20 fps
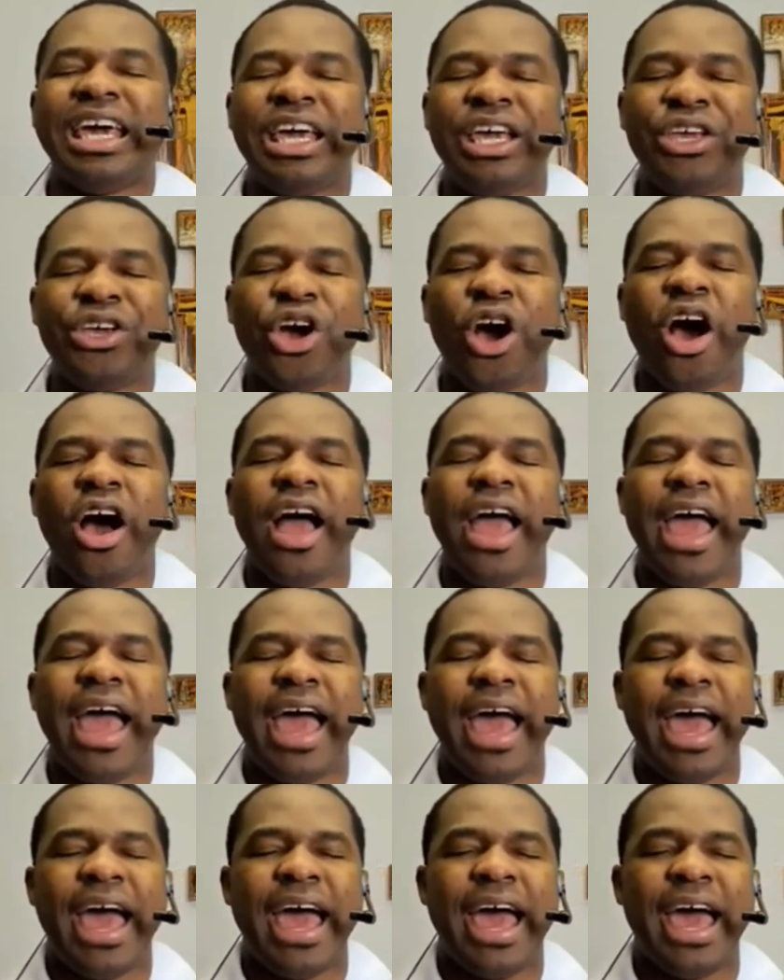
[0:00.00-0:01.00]
your
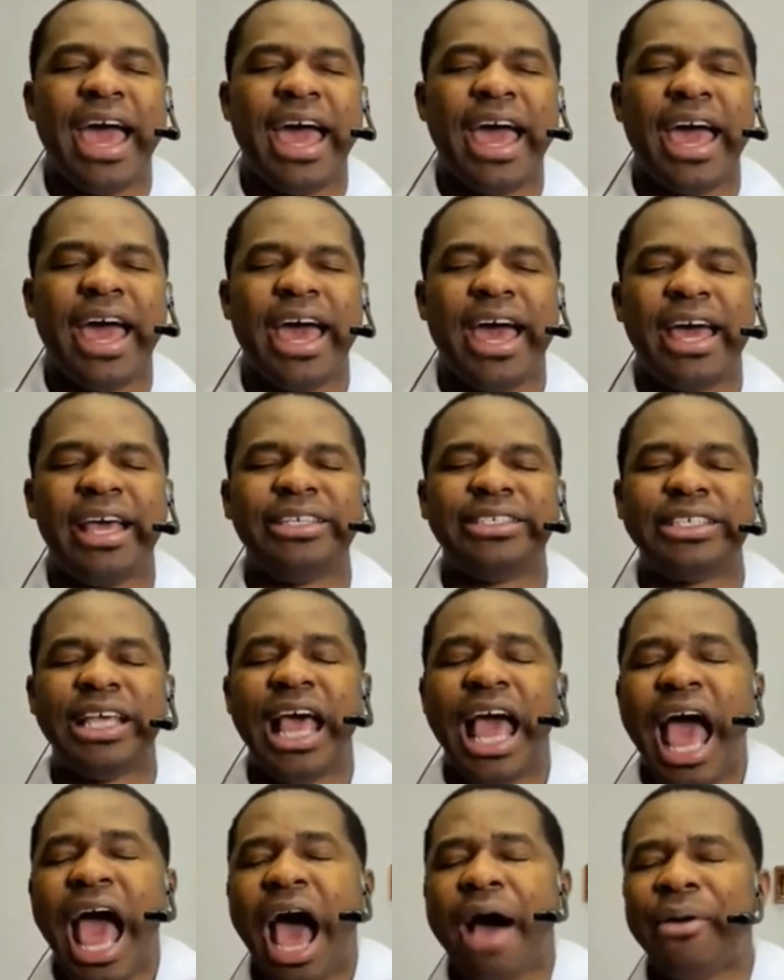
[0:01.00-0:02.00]

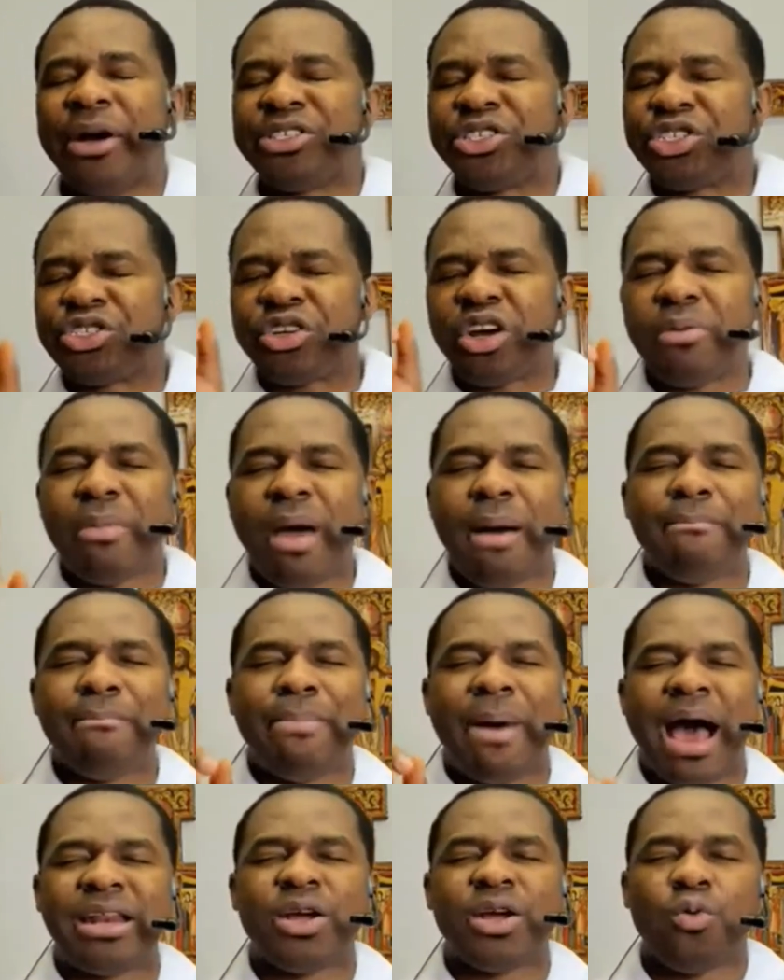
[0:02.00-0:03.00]
hands. I want you to
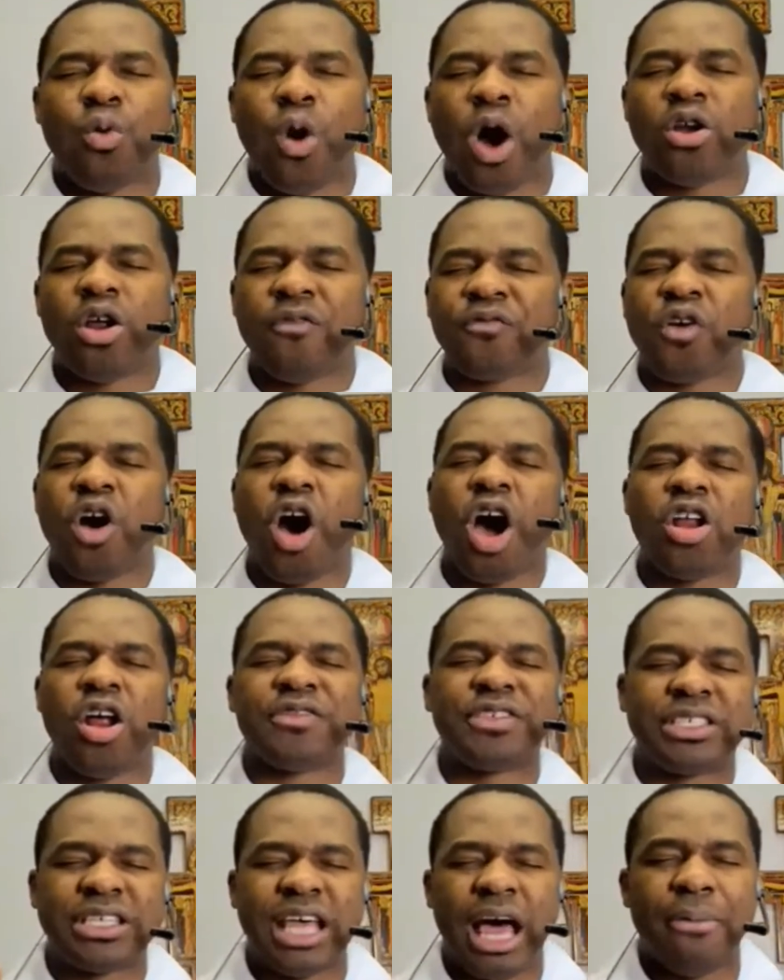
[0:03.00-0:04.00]
remember the word of God
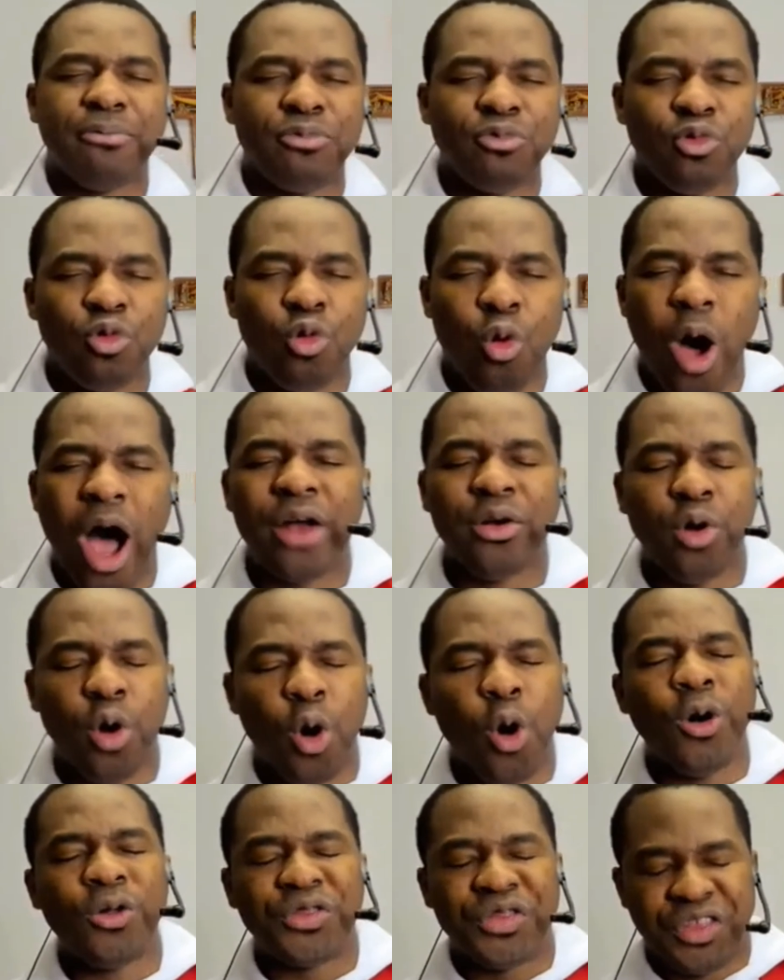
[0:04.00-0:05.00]
of Psalm
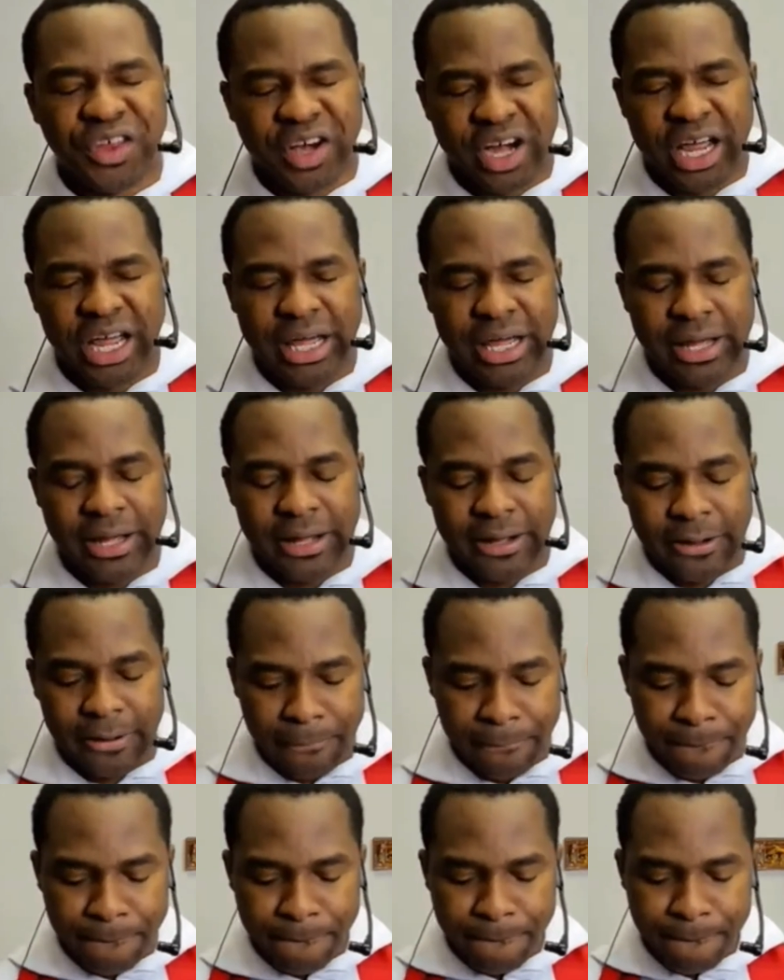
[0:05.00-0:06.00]

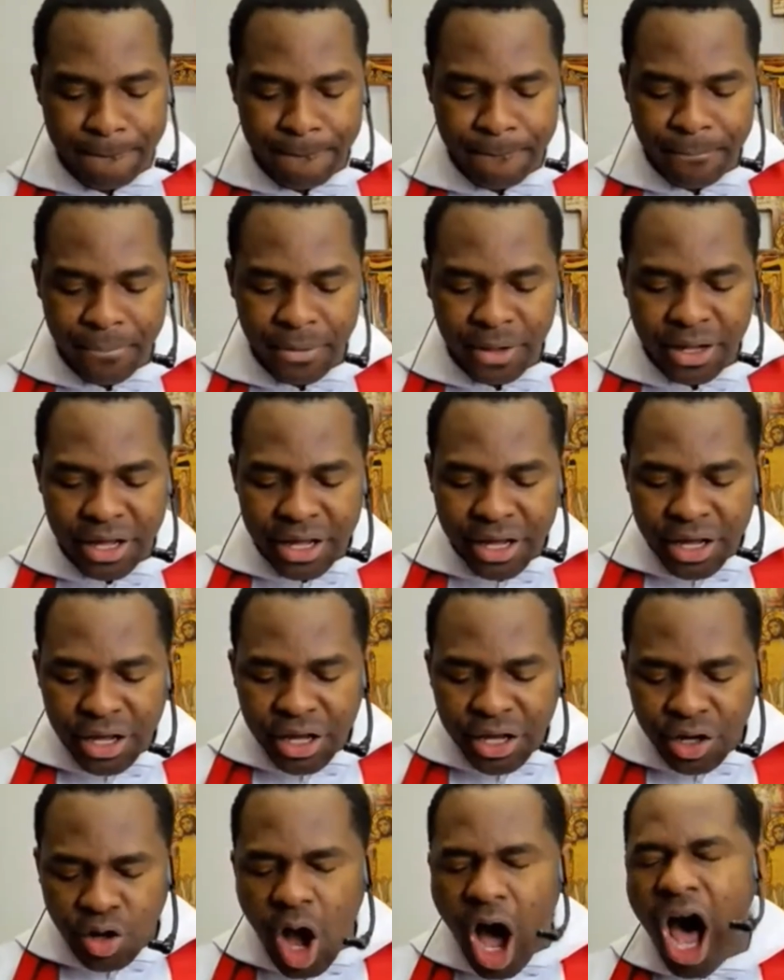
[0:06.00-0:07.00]
103.
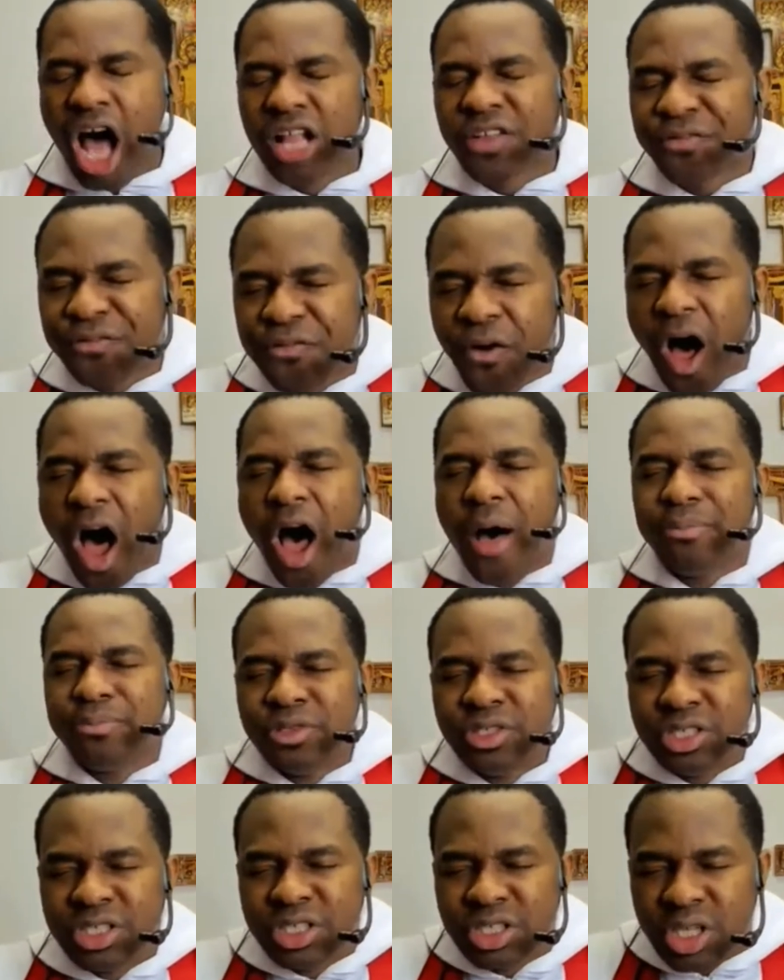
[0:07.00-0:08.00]
God
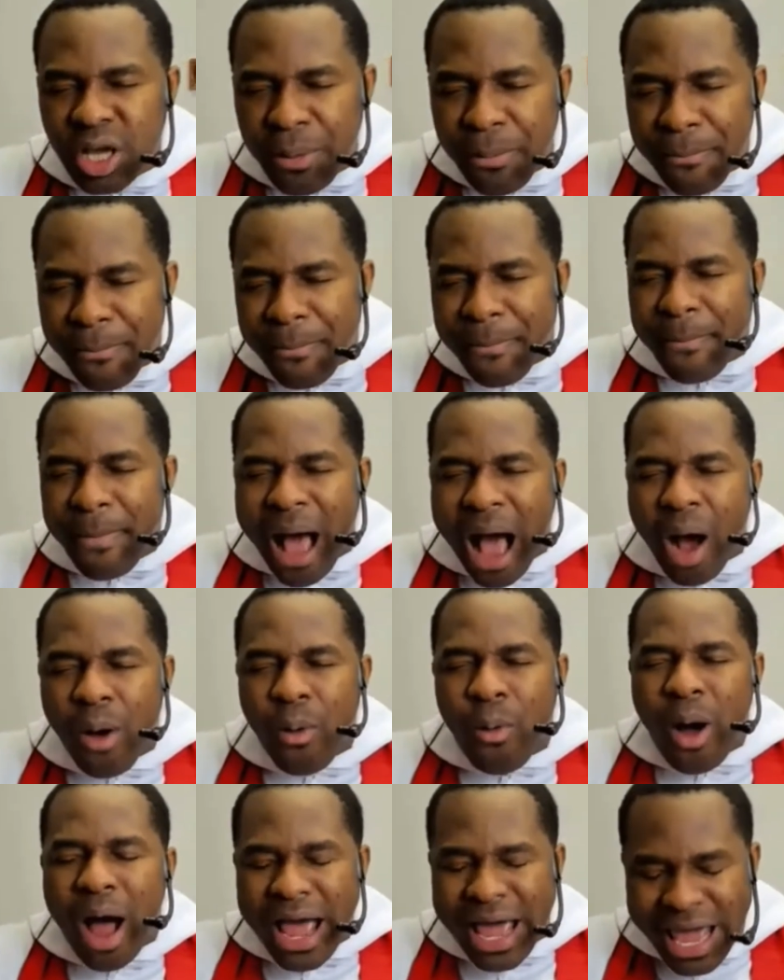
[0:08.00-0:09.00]
forms
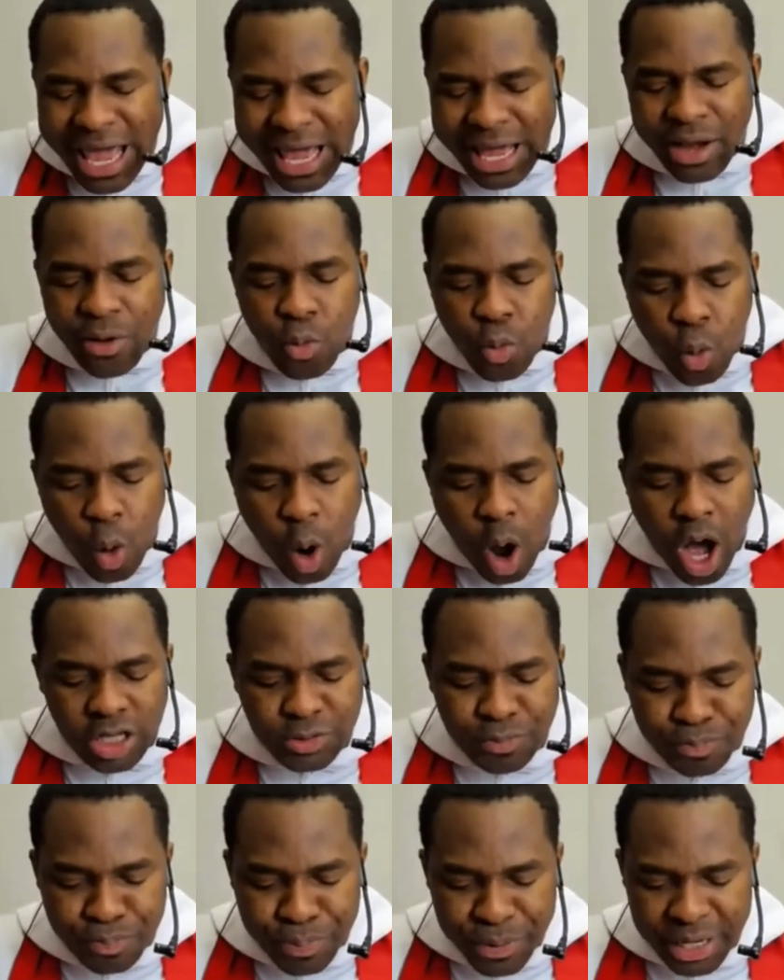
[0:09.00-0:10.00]
our
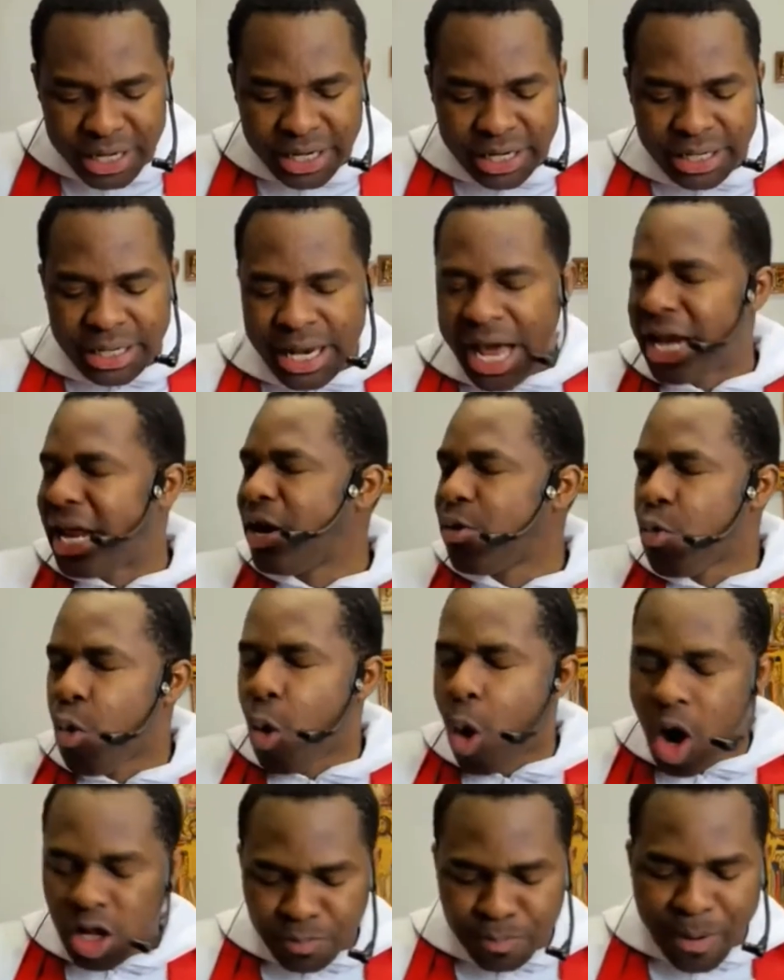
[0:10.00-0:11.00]
inward being and
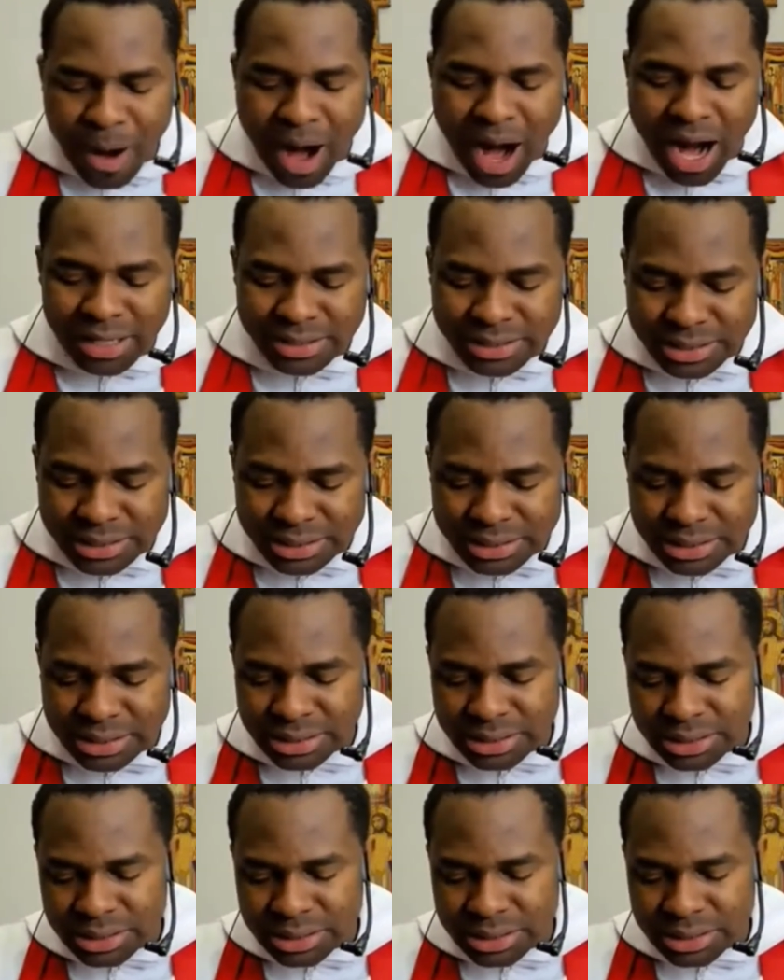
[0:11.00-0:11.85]
inward parts.